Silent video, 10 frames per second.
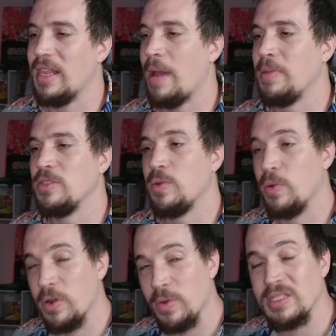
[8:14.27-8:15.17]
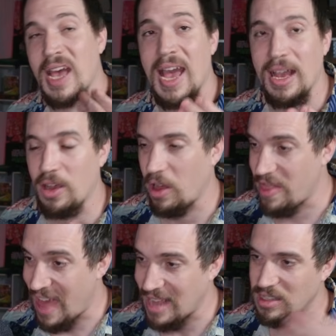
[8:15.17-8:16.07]
that means we want to attack
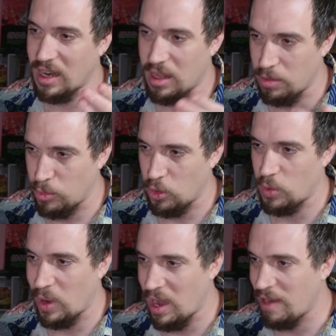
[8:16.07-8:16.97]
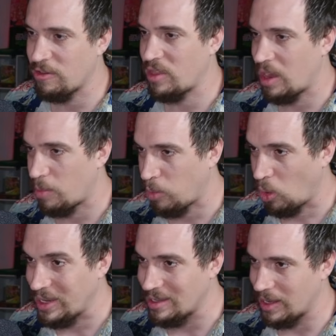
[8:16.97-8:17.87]
on that side of the board, wherever they're
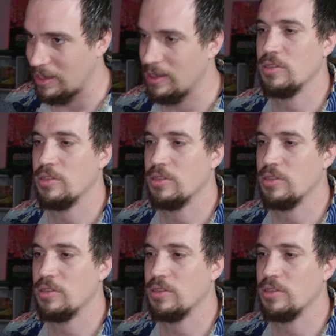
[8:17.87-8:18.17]
pointing.